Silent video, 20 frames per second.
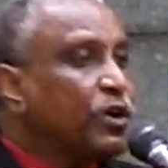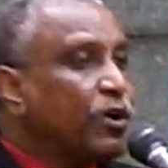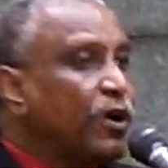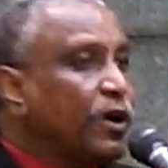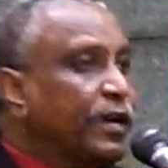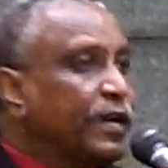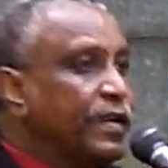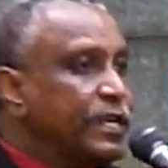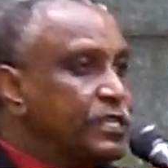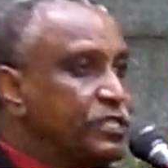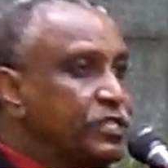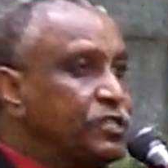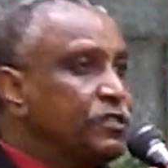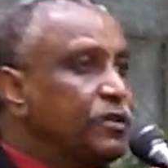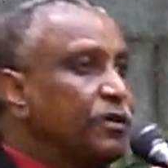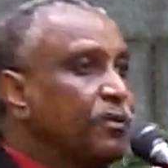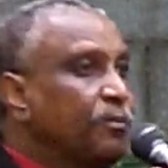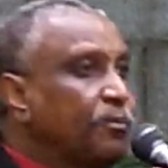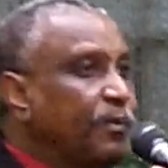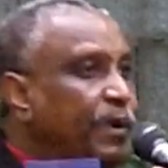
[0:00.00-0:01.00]

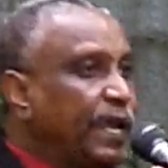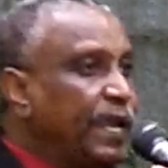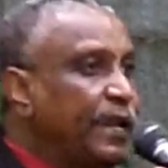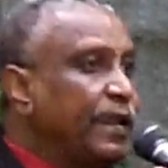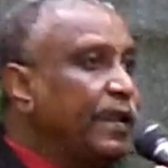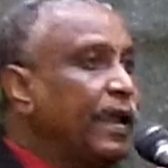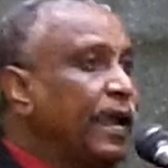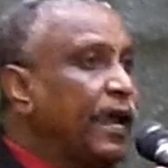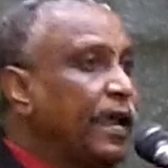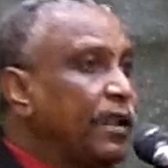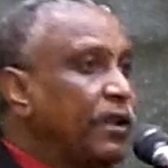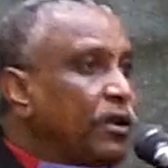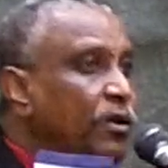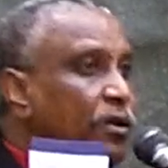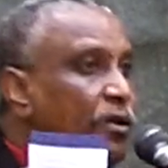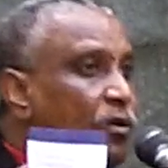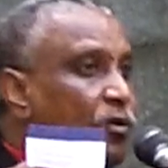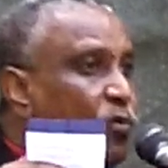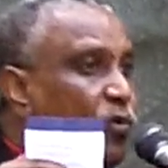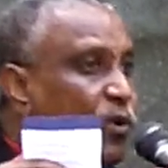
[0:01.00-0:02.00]
congressmen
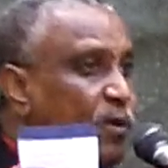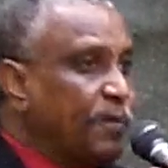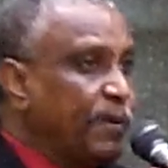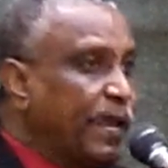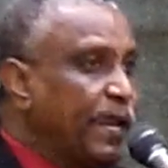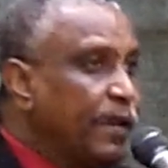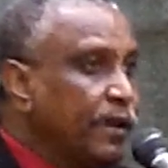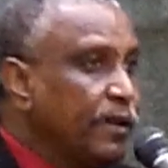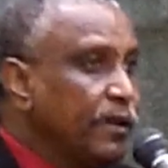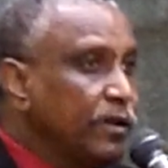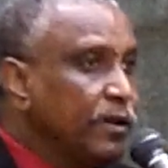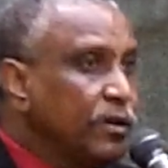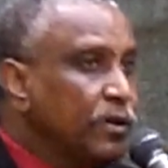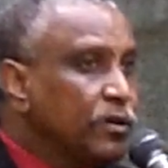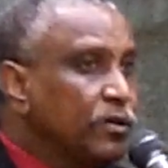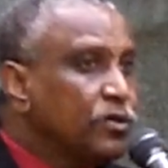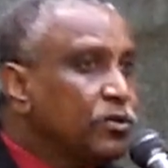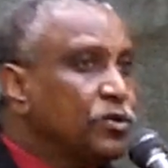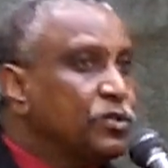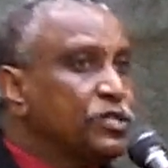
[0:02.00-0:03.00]
and women,
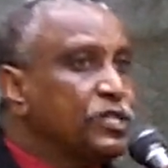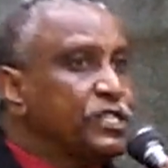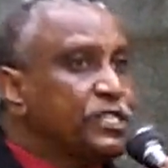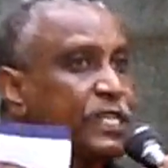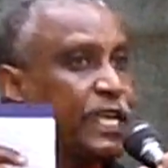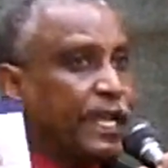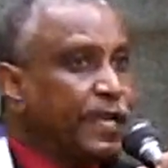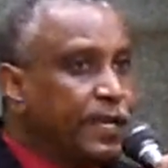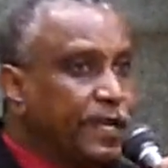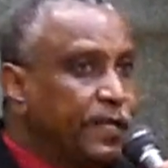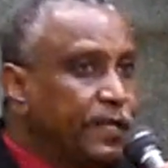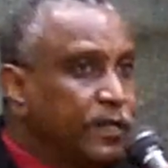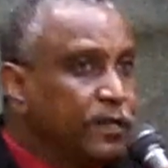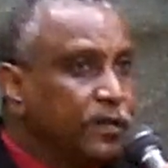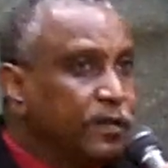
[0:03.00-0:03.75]
to the Senate,